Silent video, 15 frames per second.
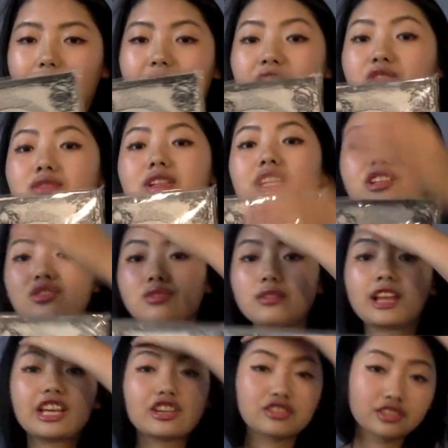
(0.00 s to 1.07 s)
I really do
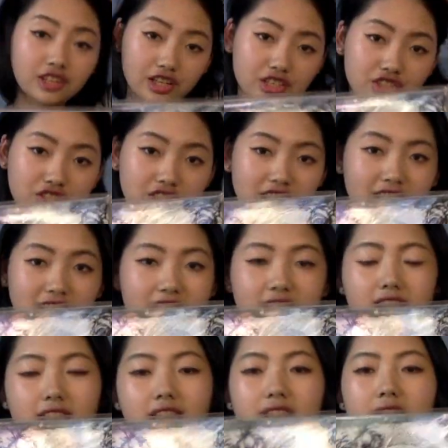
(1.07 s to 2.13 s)
like Cross Jane.
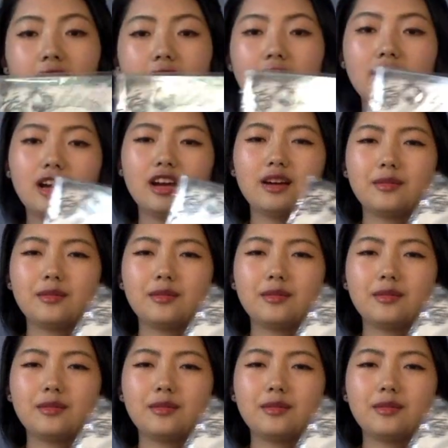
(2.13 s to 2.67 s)
My